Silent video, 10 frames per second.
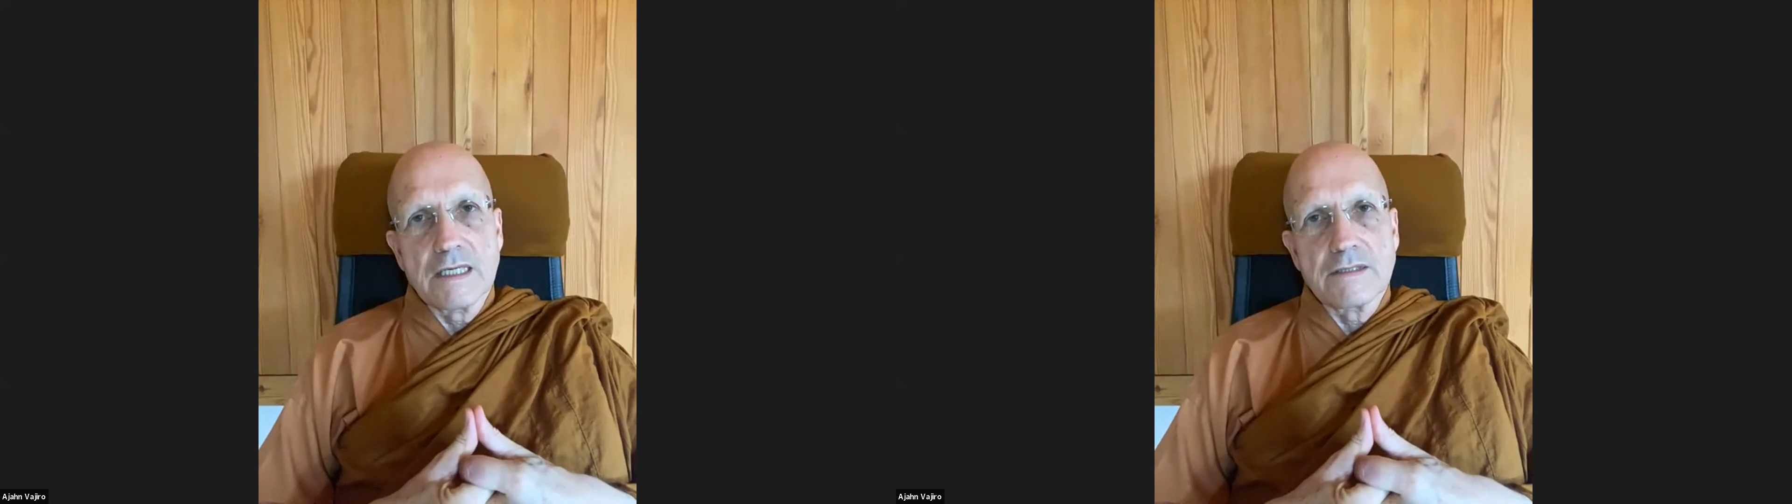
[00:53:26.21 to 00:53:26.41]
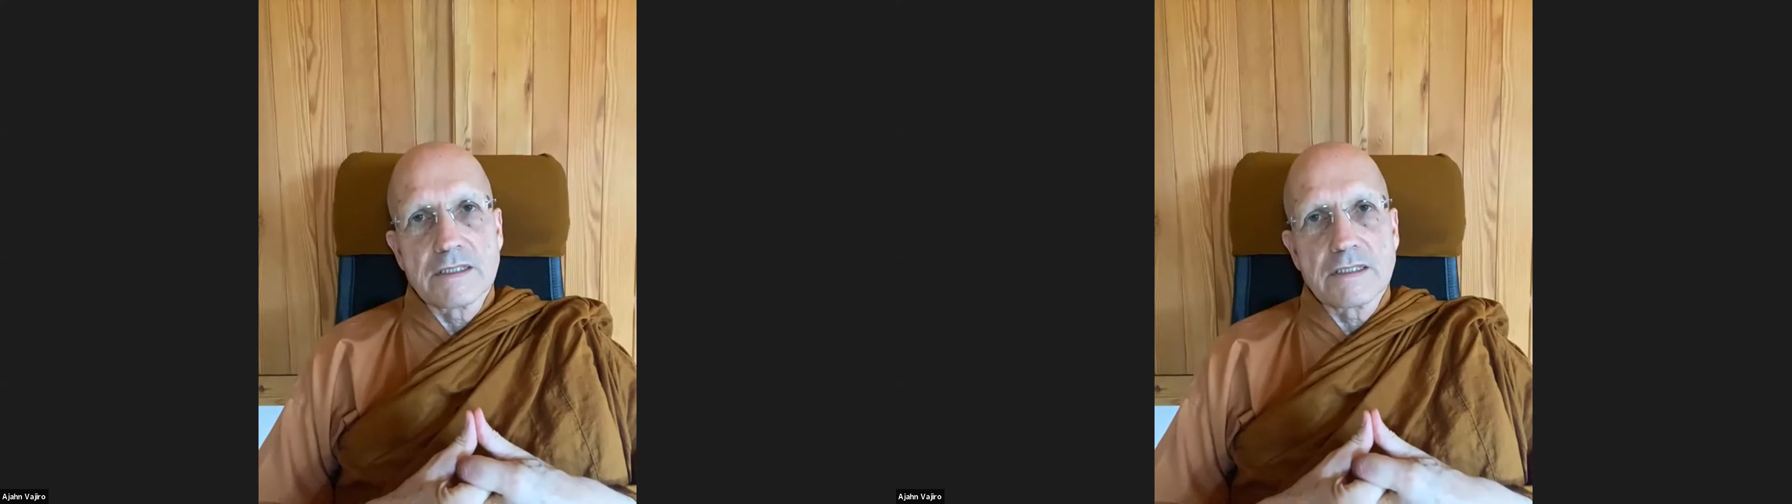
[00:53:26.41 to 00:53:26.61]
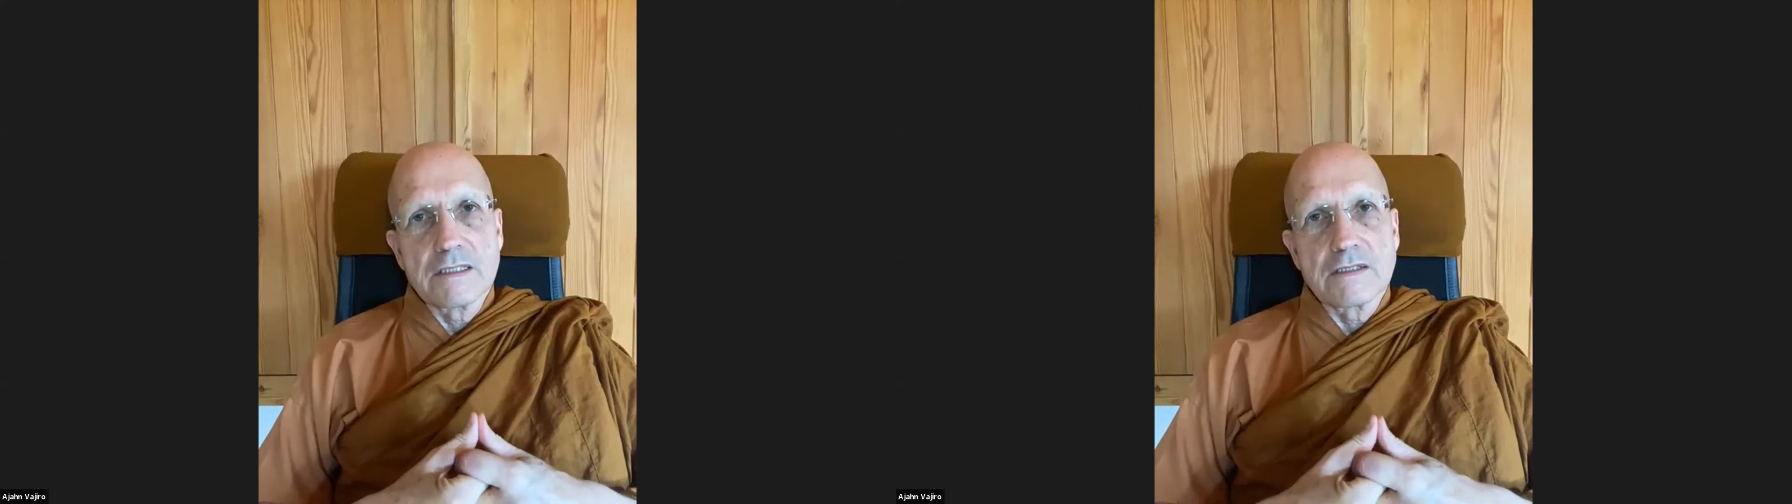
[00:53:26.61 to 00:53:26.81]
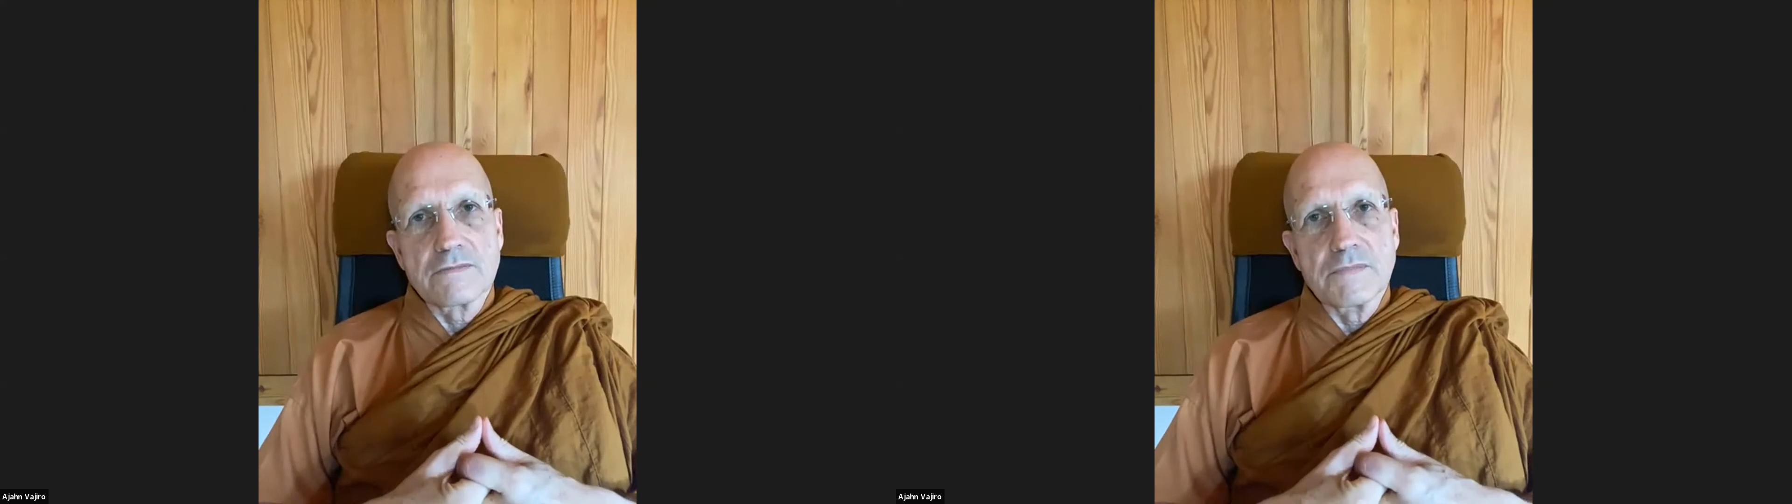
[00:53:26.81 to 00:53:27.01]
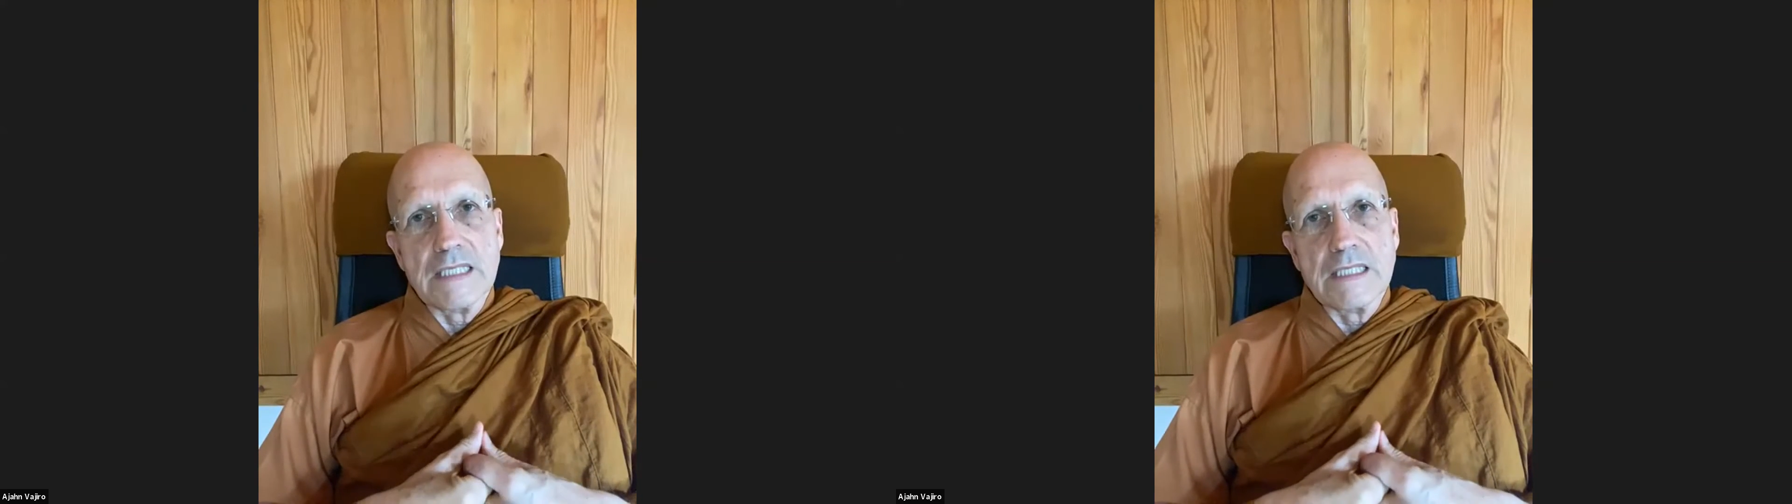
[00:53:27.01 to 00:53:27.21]
how the sense of
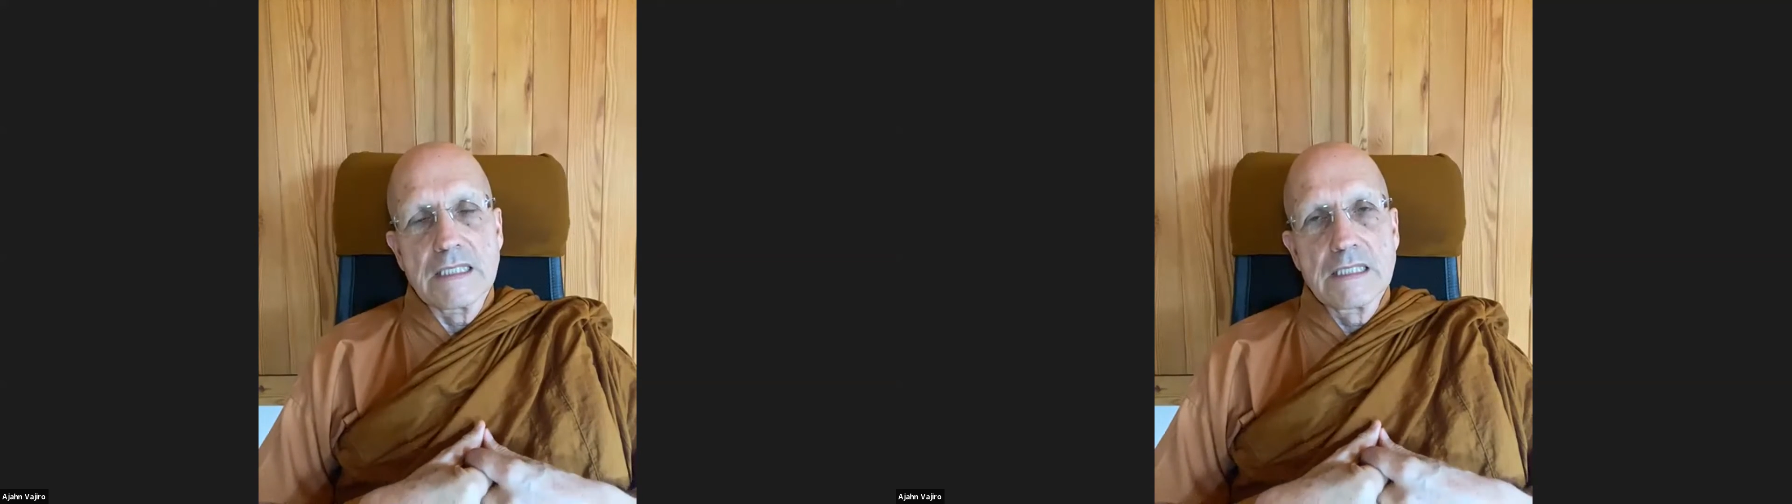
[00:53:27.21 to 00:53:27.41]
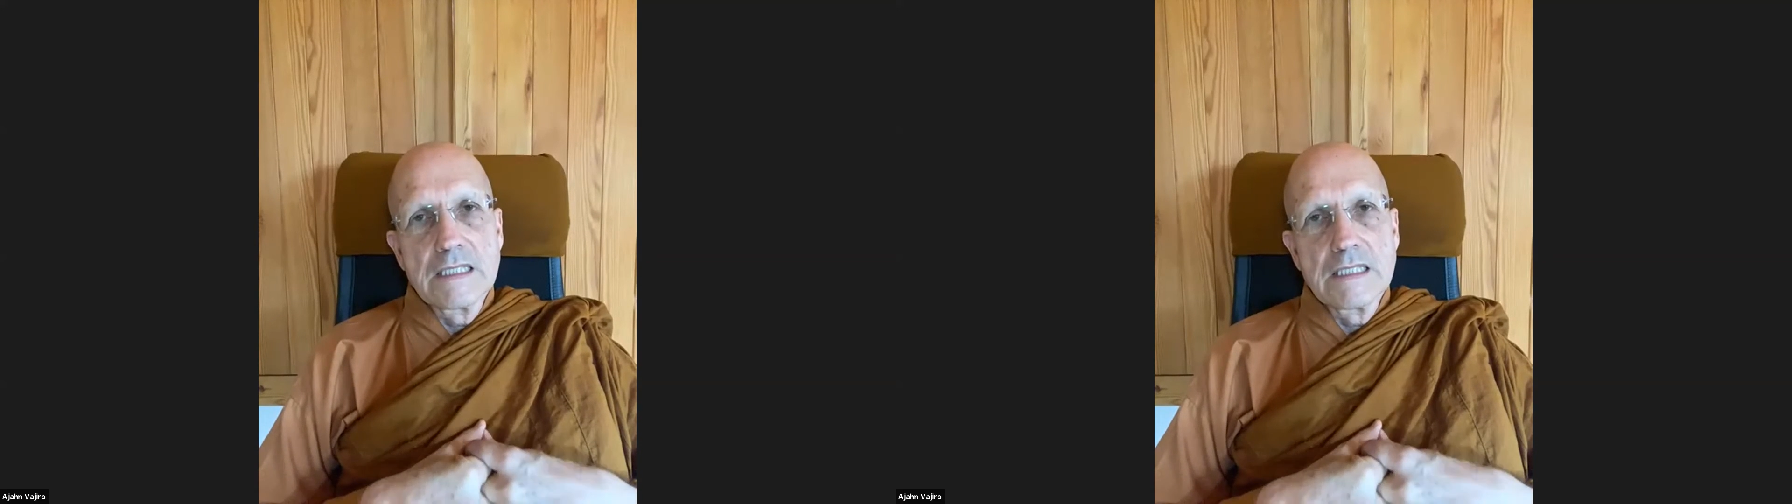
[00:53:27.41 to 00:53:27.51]
me,